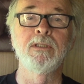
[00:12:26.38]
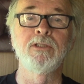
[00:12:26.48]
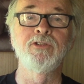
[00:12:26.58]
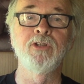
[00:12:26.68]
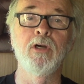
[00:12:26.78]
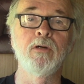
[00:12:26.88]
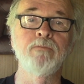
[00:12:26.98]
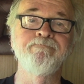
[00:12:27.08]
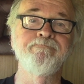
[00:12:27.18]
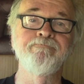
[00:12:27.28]

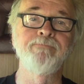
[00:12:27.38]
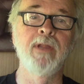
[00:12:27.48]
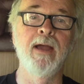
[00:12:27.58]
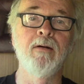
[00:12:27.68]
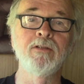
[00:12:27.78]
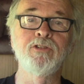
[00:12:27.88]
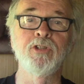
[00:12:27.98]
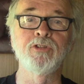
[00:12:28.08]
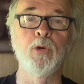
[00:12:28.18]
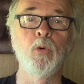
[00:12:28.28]
So now it's
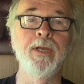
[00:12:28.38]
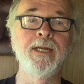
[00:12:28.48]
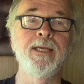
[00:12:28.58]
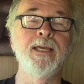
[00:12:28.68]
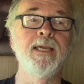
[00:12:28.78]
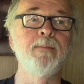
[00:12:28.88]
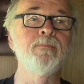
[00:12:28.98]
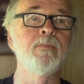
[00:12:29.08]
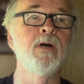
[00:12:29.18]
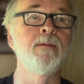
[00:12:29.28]
just a waiting
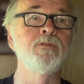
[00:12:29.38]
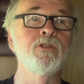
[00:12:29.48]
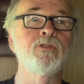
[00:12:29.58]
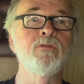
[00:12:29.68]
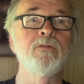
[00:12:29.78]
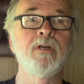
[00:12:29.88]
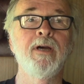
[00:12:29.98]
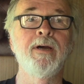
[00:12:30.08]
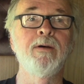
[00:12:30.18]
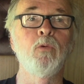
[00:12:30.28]
game. I'm just
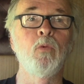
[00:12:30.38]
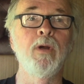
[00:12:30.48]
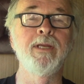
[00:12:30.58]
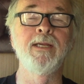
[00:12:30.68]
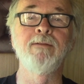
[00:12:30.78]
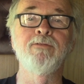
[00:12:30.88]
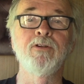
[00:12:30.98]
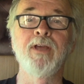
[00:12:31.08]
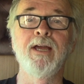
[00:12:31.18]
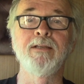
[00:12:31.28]
waiting
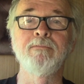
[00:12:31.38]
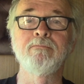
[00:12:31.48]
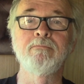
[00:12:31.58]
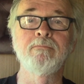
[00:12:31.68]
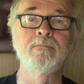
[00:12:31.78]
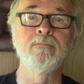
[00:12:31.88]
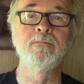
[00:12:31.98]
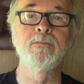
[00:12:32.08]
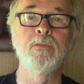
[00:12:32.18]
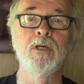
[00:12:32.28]
for
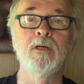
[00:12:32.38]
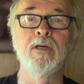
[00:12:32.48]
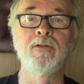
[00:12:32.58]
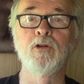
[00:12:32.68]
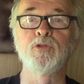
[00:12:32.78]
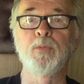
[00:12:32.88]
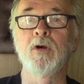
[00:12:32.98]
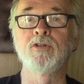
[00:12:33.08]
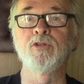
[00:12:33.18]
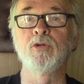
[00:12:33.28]
those
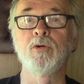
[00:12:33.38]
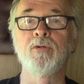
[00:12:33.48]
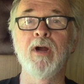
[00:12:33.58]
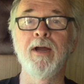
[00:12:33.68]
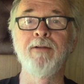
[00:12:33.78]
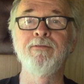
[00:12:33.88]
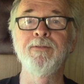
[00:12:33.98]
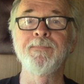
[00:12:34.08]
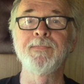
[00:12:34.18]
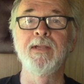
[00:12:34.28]
parts to arrive,
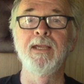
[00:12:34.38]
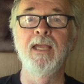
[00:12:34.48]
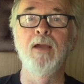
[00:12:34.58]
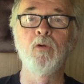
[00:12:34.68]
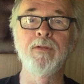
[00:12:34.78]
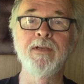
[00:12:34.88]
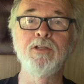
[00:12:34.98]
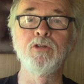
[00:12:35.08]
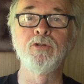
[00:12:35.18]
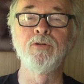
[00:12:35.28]
and when they
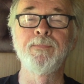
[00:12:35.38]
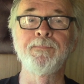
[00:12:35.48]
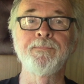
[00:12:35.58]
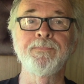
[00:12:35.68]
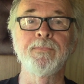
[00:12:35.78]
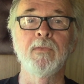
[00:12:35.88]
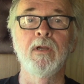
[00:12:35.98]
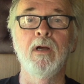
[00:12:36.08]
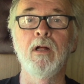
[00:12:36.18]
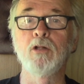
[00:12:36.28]
do,
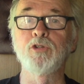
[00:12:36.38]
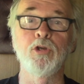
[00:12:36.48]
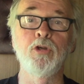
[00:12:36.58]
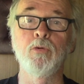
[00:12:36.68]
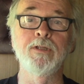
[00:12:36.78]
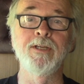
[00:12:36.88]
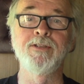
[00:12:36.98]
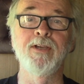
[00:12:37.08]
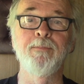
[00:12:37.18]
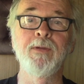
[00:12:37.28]
I'll show you what they
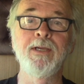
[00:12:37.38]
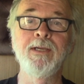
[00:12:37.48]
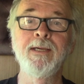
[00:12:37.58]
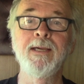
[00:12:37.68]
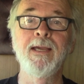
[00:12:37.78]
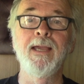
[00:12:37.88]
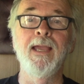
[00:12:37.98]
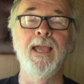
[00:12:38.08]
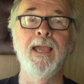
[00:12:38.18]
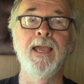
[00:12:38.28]
sent me
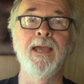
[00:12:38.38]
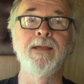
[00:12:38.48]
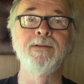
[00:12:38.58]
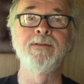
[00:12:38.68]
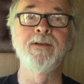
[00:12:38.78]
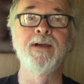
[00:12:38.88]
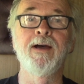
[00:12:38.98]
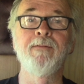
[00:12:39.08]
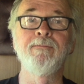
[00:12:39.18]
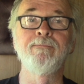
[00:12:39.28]
and
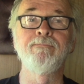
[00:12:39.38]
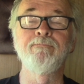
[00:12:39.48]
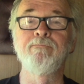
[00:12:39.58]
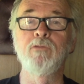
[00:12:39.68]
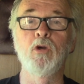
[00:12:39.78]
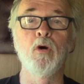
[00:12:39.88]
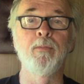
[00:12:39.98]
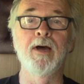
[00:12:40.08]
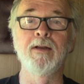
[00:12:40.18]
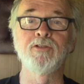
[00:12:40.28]
go
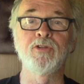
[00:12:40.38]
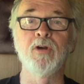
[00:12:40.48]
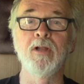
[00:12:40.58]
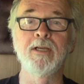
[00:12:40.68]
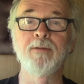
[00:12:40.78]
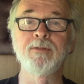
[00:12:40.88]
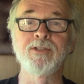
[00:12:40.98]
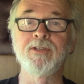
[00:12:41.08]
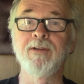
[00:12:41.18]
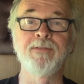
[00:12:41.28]
about installing them and
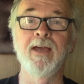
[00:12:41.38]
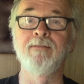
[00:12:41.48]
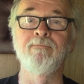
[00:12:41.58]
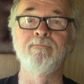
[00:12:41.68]
see if that